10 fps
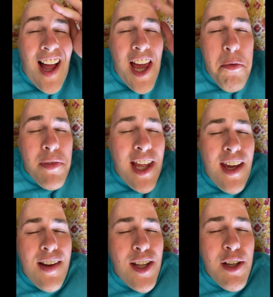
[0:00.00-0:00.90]
I'm
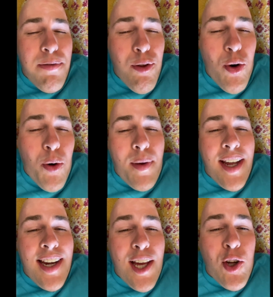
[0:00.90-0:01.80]
laying on the floor
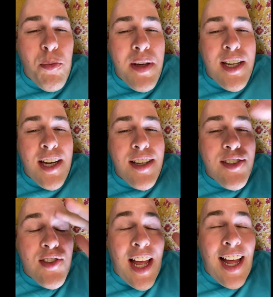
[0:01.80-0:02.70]
right now
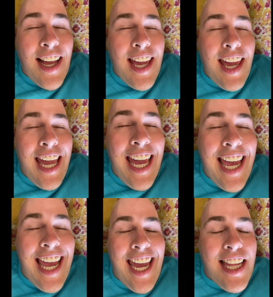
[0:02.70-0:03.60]
because I
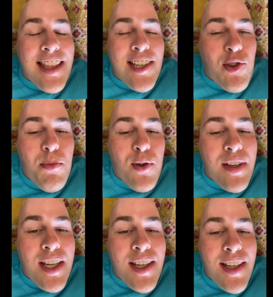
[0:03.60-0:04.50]
hate this
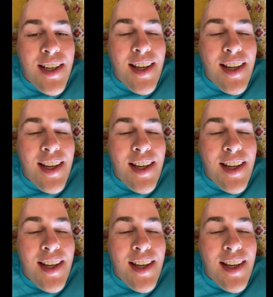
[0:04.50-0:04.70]
movie.